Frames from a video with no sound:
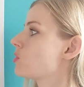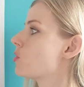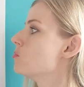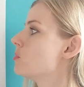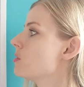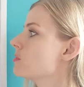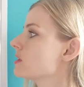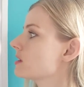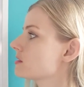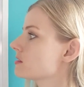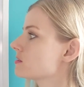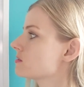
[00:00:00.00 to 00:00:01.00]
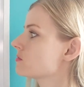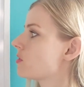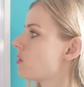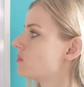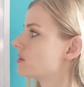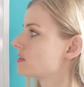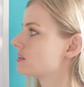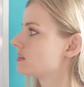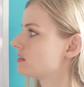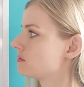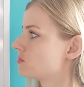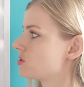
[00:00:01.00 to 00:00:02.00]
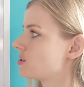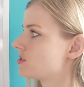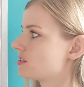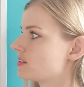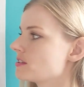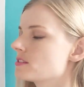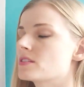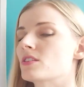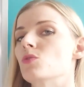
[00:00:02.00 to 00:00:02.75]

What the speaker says: components, obviously changing this.